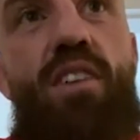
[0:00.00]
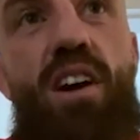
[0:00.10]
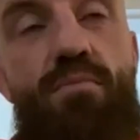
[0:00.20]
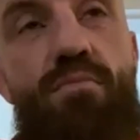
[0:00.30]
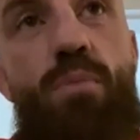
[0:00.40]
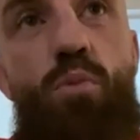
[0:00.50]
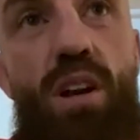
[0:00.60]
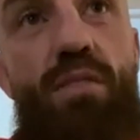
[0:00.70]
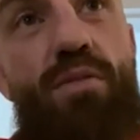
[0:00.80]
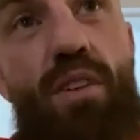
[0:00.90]
I'm I'm
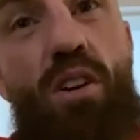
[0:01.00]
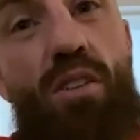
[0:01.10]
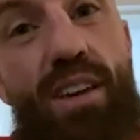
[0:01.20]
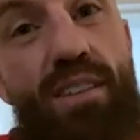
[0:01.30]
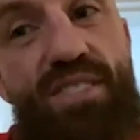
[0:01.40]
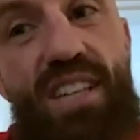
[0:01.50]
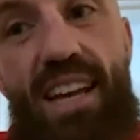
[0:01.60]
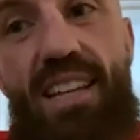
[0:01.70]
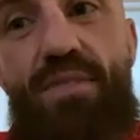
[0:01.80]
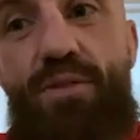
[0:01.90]
one of a very
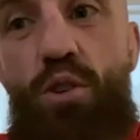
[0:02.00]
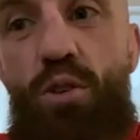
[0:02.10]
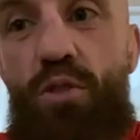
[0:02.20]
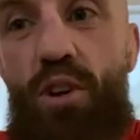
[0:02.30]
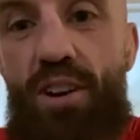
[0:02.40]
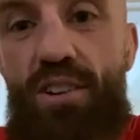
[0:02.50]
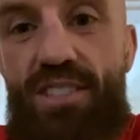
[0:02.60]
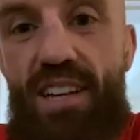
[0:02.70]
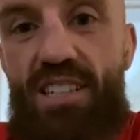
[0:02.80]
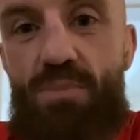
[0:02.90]
select few
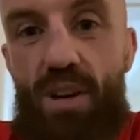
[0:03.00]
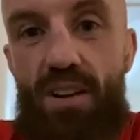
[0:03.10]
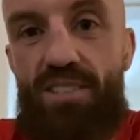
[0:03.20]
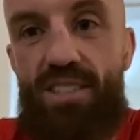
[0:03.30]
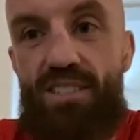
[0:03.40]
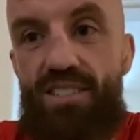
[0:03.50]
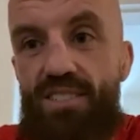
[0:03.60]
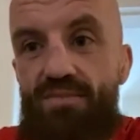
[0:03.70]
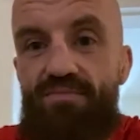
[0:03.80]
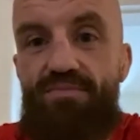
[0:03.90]
fighters that
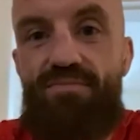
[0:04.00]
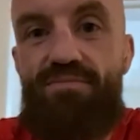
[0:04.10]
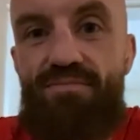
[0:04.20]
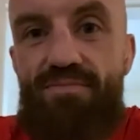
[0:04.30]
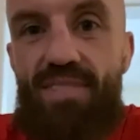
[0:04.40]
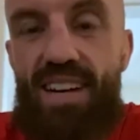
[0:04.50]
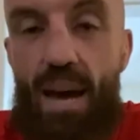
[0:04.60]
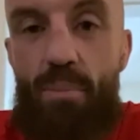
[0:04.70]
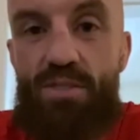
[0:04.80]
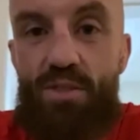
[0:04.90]
experiences an
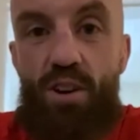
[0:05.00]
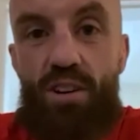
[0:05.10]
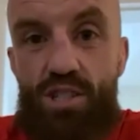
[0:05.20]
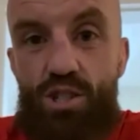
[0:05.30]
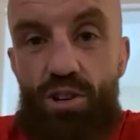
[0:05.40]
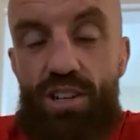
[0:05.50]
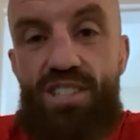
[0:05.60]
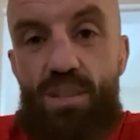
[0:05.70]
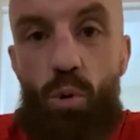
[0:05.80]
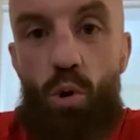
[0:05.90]
atmosphere and
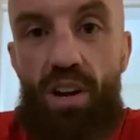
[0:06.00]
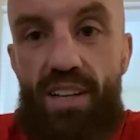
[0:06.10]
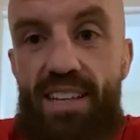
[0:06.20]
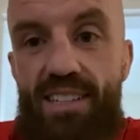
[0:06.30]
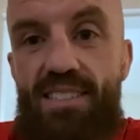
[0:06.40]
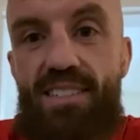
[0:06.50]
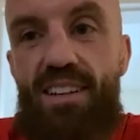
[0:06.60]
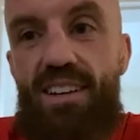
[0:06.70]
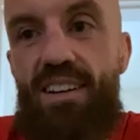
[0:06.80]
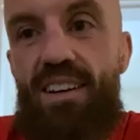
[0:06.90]
enjoys support like this.
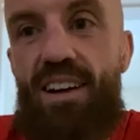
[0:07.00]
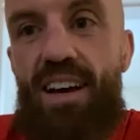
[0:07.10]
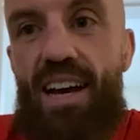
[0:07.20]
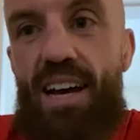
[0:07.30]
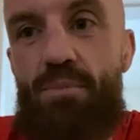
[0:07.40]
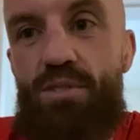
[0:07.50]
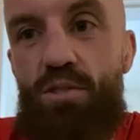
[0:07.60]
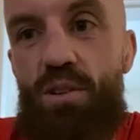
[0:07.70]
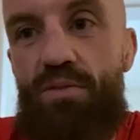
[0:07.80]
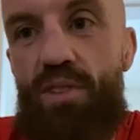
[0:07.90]
Um,
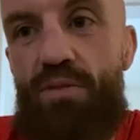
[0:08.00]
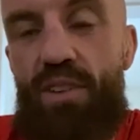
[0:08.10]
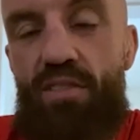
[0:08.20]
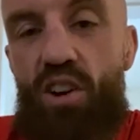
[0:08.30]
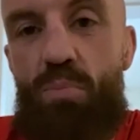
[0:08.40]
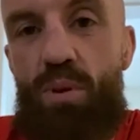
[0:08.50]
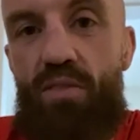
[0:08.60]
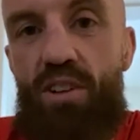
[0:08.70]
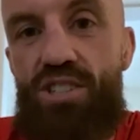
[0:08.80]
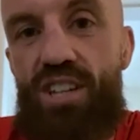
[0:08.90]
so I've, i feel very
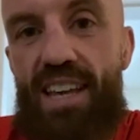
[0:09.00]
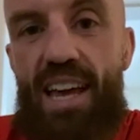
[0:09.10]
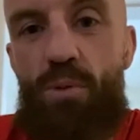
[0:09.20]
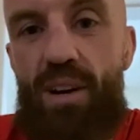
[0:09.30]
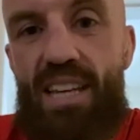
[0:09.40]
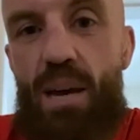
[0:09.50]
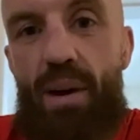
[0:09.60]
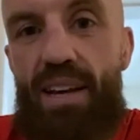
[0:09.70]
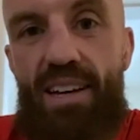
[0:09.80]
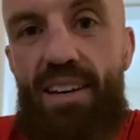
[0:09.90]
privileged, and I can't wait to get
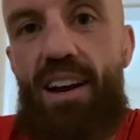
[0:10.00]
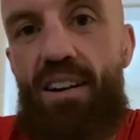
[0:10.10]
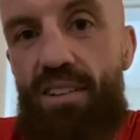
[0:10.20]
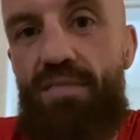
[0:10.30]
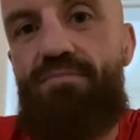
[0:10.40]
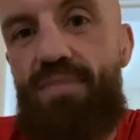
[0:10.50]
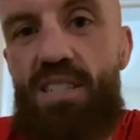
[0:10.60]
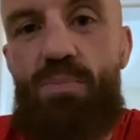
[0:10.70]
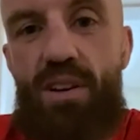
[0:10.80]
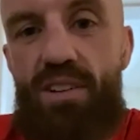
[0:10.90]
back in there and
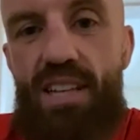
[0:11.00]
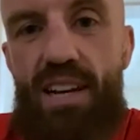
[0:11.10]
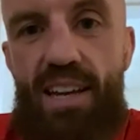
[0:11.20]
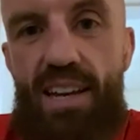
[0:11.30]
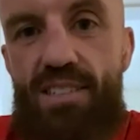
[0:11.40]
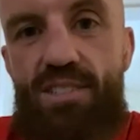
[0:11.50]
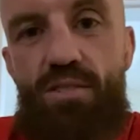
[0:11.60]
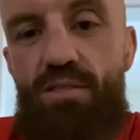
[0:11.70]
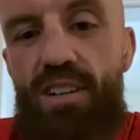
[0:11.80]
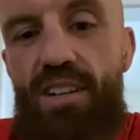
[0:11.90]
experience that again.
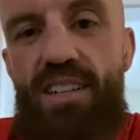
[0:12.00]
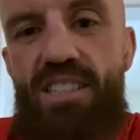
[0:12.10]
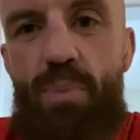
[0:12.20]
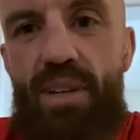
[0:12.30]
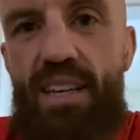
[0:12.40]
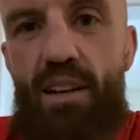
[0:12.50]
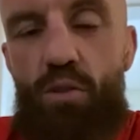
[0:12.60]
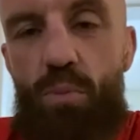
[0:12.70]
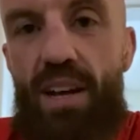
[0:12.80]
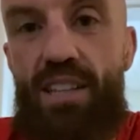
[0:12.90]
So it's a big deal
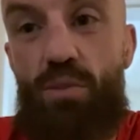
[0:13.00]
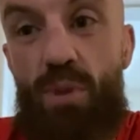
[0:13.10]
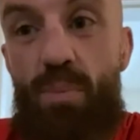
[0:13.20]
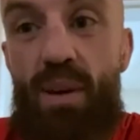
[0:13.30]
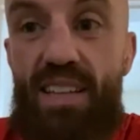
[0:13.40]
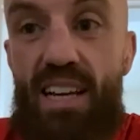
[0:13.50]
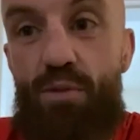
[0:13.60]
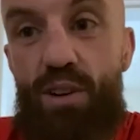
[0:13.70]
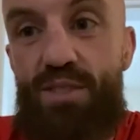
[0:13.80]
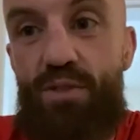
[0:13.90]
for me, it's going to be a big deal
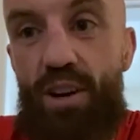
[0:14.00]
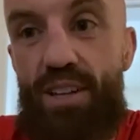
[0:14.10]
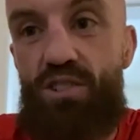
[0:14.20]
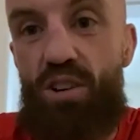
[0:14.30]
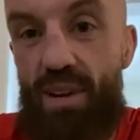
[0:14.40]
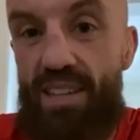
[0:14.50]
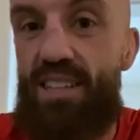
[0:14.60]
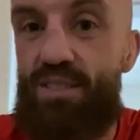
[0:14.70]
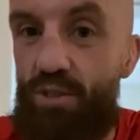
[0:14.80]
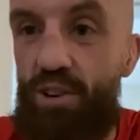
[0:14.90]
for this fight. It's going to make
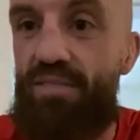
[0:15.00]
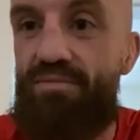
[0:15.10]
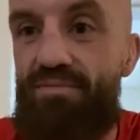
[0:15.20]
this fight,